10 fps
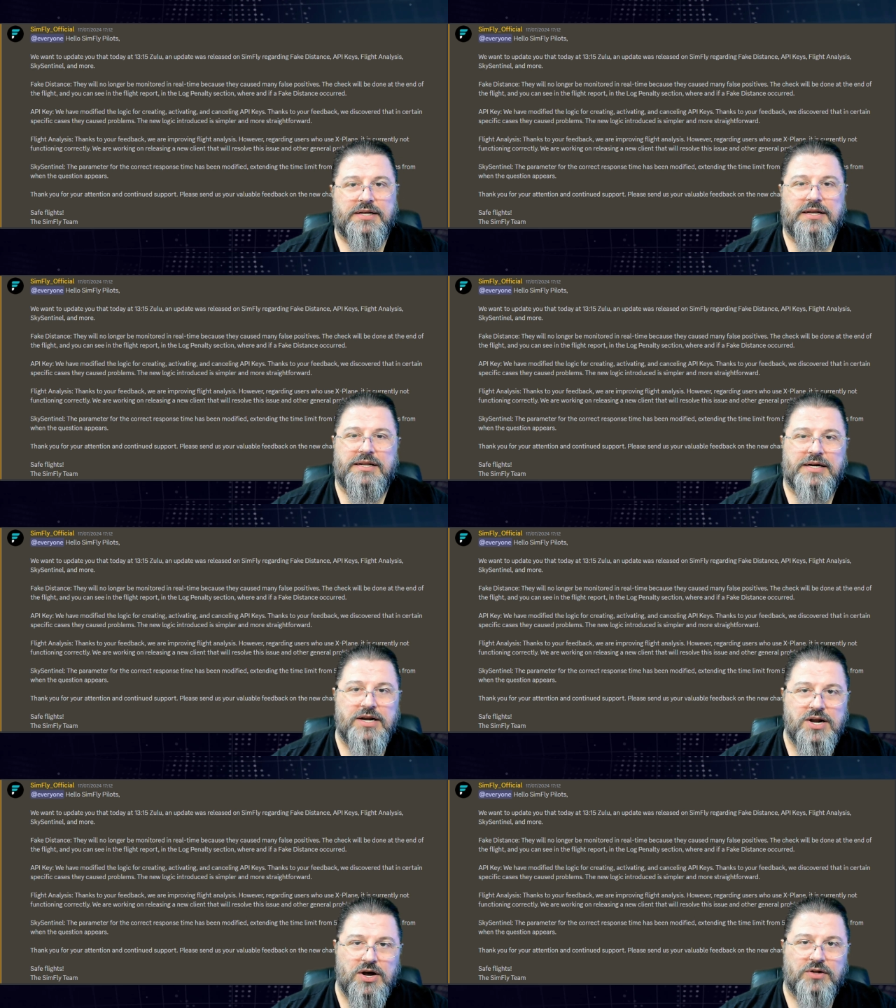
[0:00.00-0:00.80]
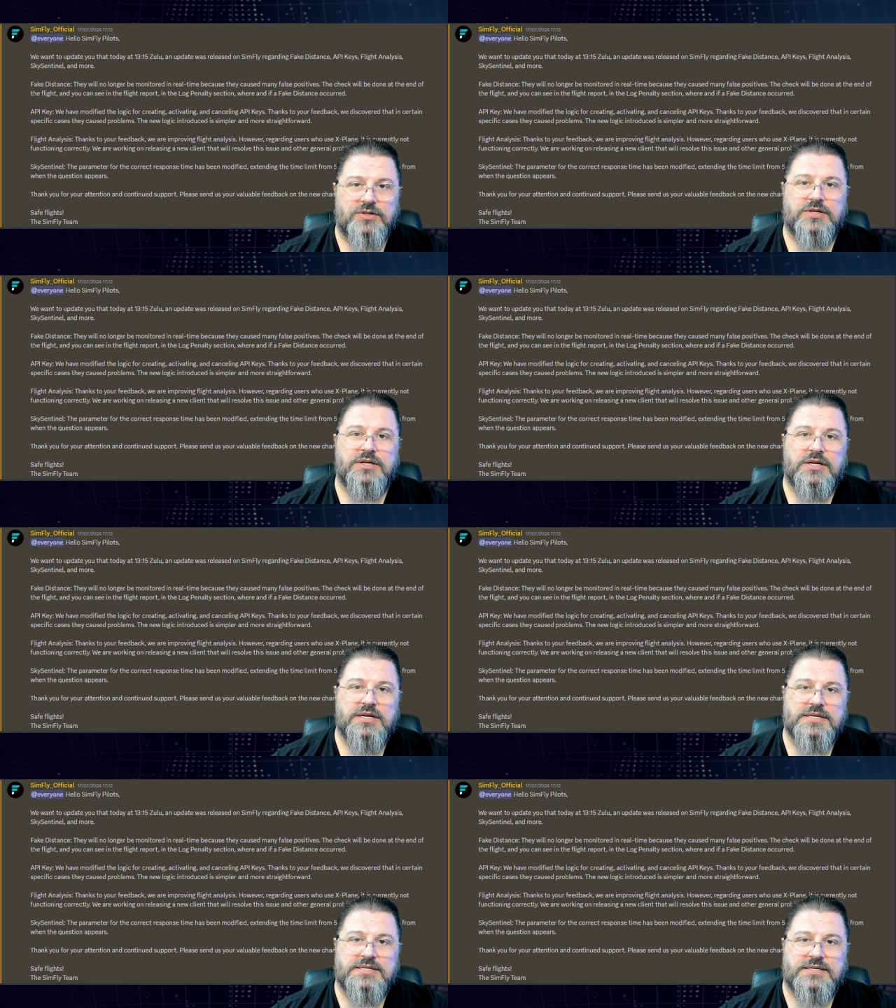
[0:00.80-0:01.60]
not
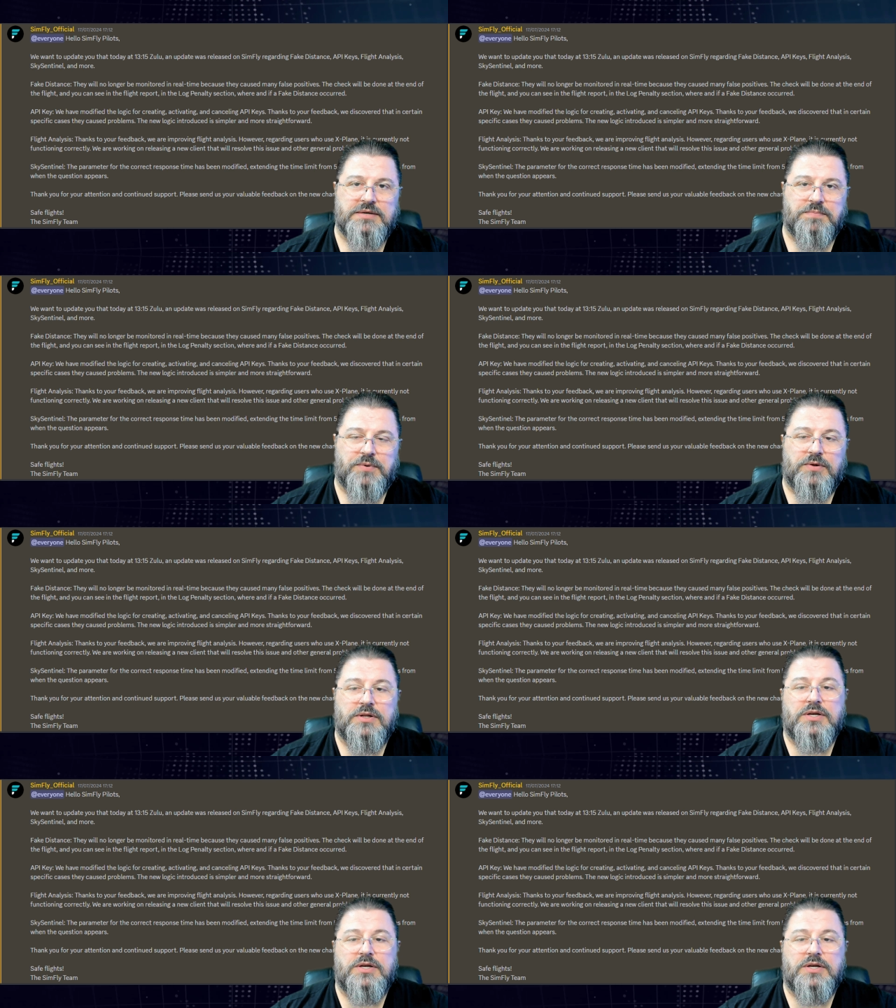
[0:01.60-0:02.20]
simple.